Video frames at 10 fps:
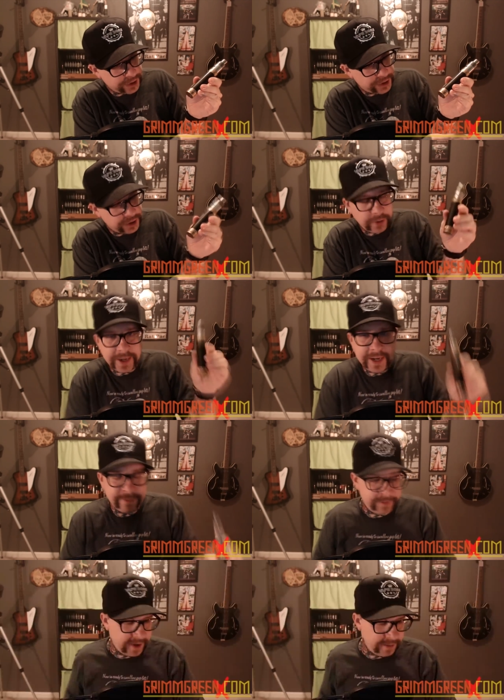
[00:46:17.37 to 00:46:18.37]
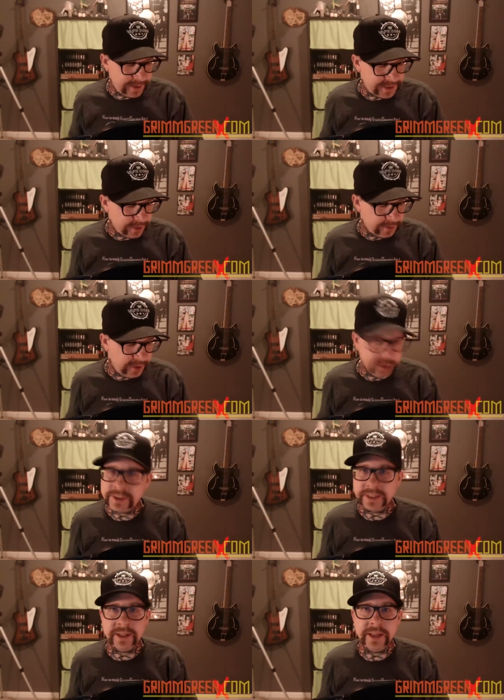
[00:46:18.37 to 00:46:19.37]
so I never find myself
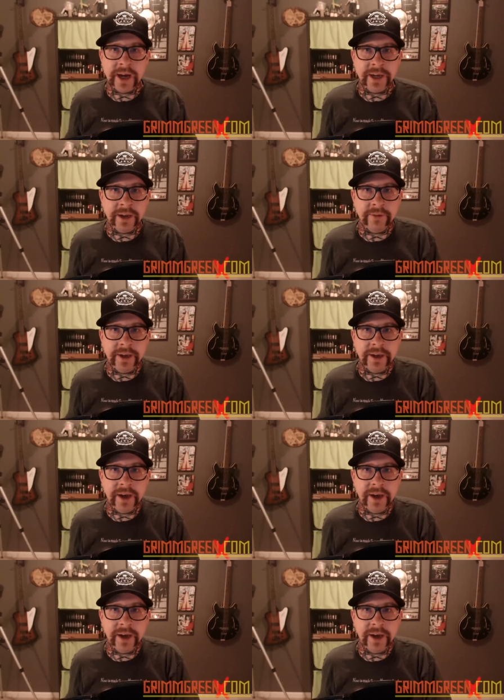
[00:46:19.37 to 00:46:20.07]
using the locking ring.